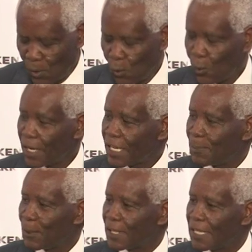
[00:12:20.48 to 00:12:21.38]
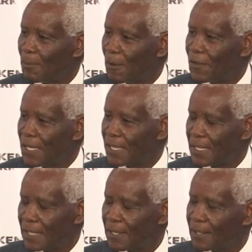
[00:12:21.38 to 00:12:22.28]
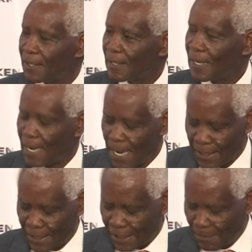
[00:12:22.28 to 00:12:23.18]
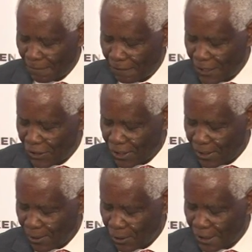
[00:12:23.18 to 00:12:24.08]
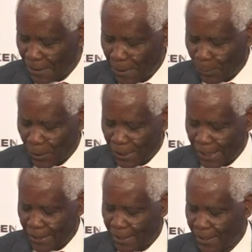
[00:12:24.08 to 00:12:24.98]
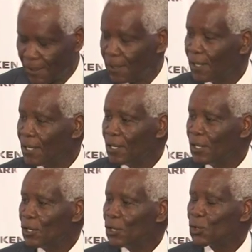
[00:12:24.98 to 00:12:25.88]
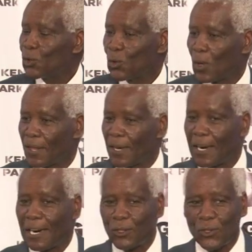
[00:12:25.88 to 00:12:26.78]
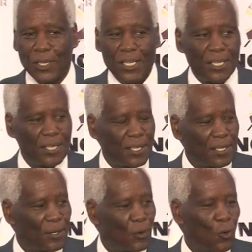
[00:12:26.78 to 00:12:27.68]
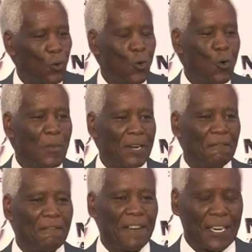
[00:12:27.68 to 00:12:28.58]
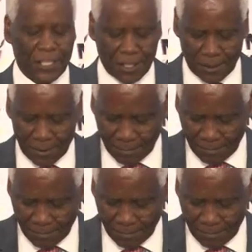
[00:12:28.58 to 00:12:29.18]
We export some of these as semi-finished or semi-processed to other countries who manufacture